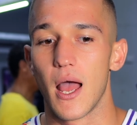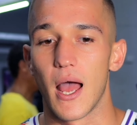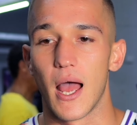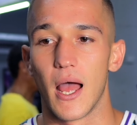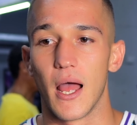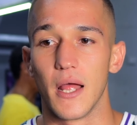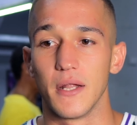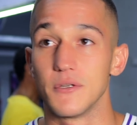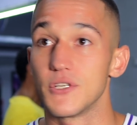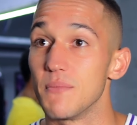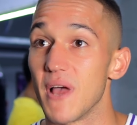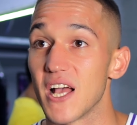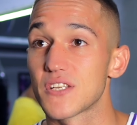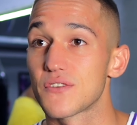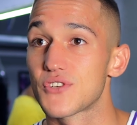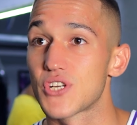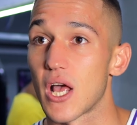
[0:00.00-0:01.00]
And
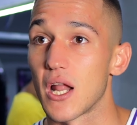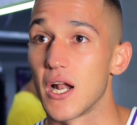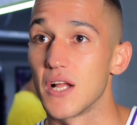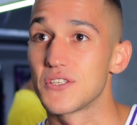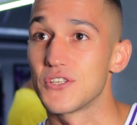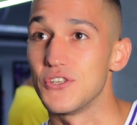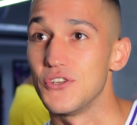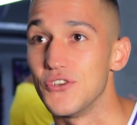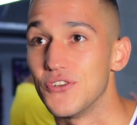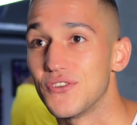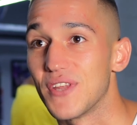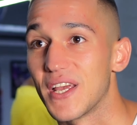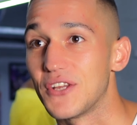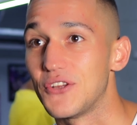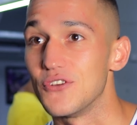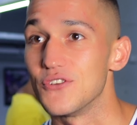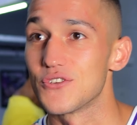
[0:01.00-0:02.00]
massive shout out to you.
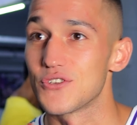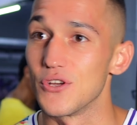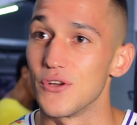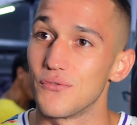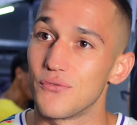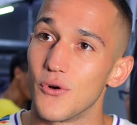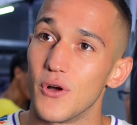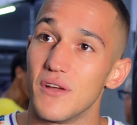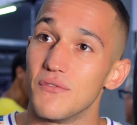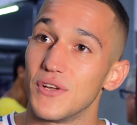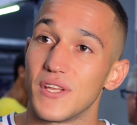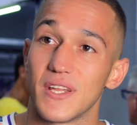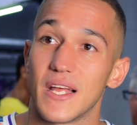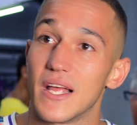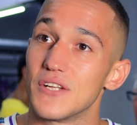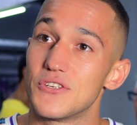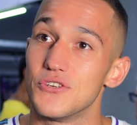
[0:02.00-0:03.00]
Thank you, sir, for
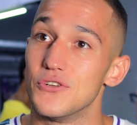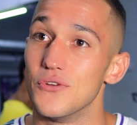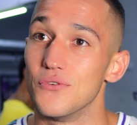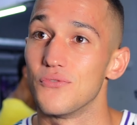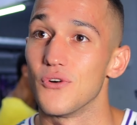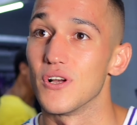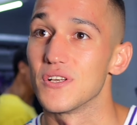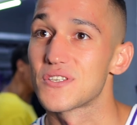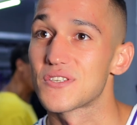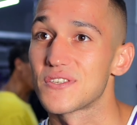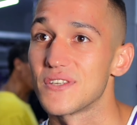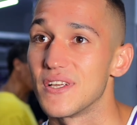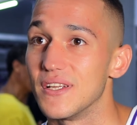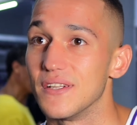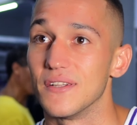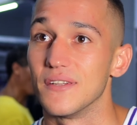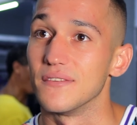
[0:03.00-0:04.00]
everything that you do for us
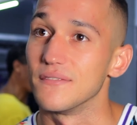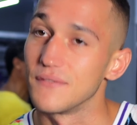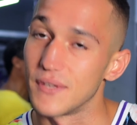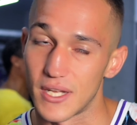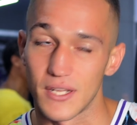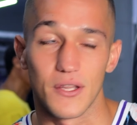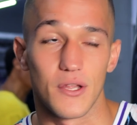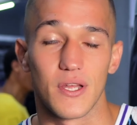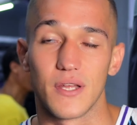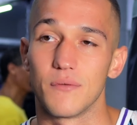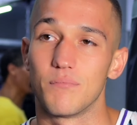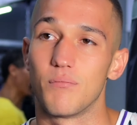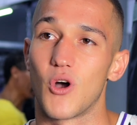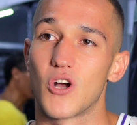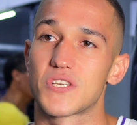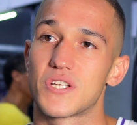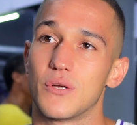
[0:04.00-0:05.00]
in the
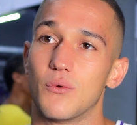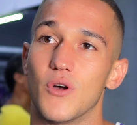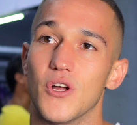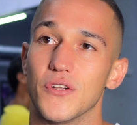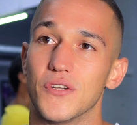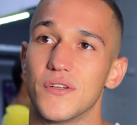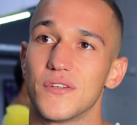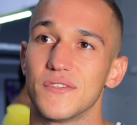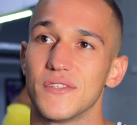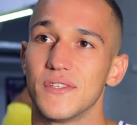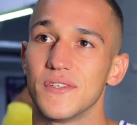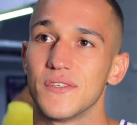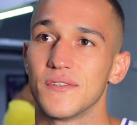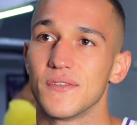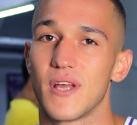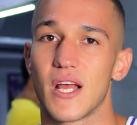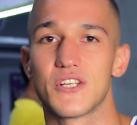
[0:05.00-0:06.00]
boxing world.
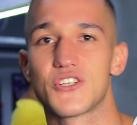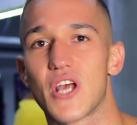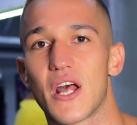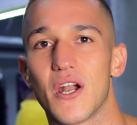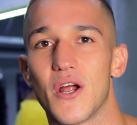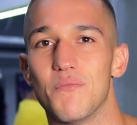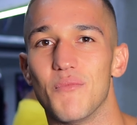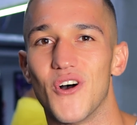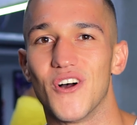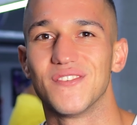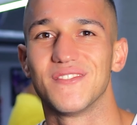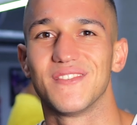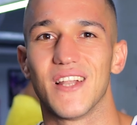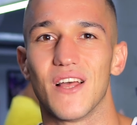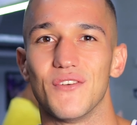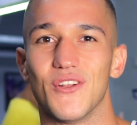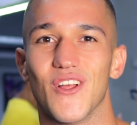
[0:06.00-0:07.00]
And shout out, Ma.
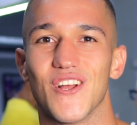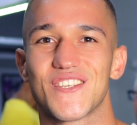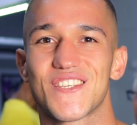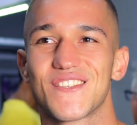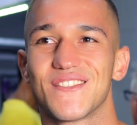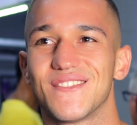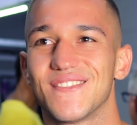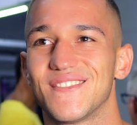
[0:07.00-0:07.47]
Love you lots.